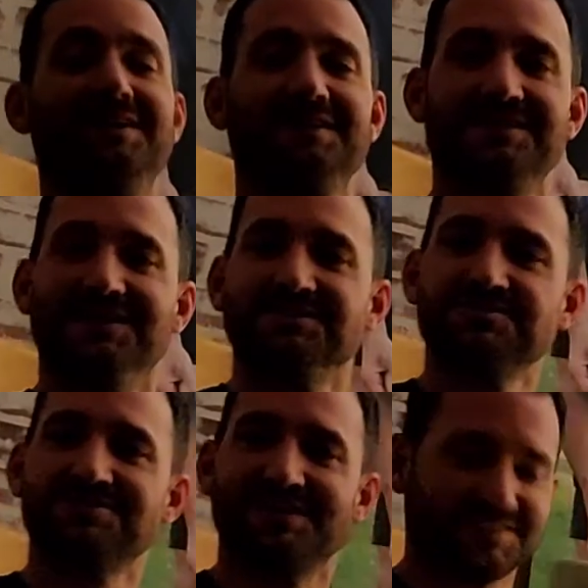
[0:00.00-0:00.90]
The
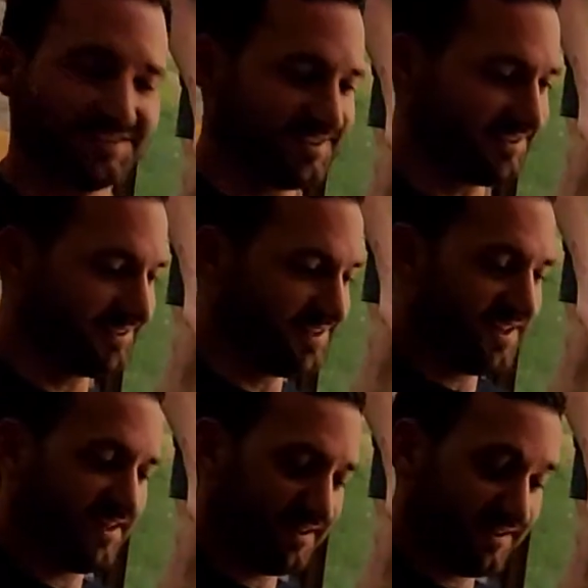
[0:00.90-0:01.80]
100 Dresses.
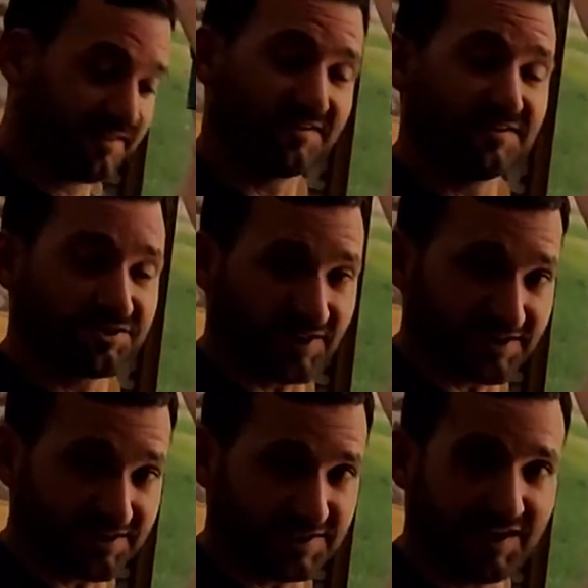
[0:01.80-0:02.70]
The
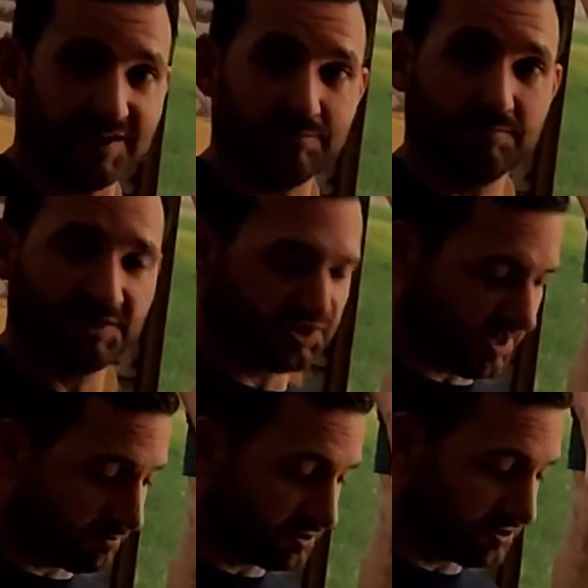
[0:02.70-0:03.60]
Dresses Game,
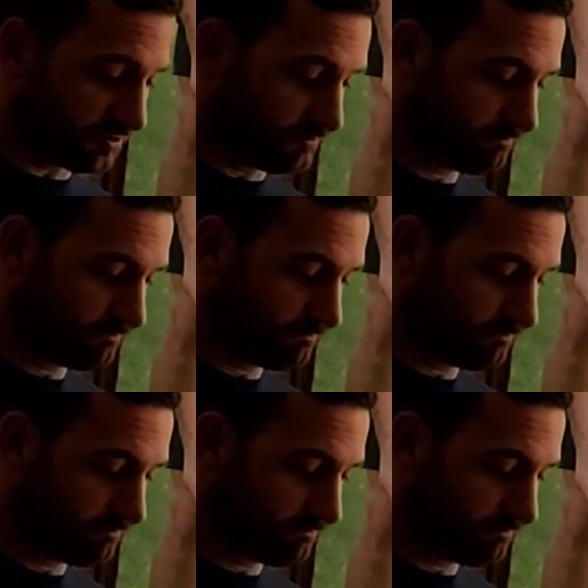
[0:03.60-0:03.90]
Chapter 2.